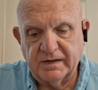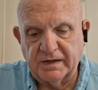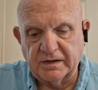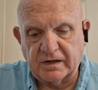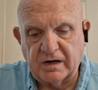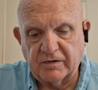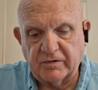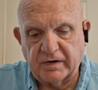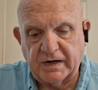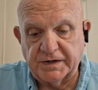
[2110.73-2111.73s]
in the
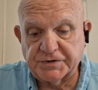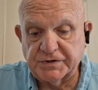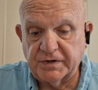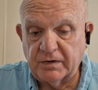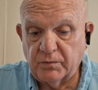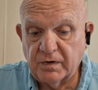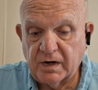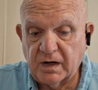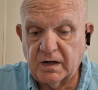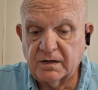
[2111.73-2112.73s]
congregation that were
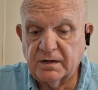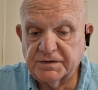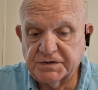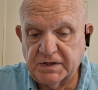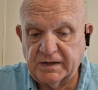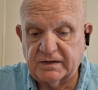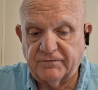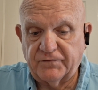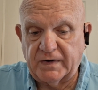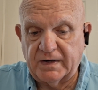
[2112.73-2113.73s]
not
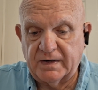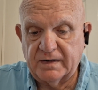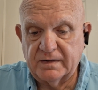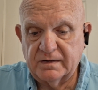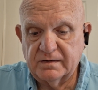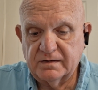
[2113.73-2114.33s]
sanctified.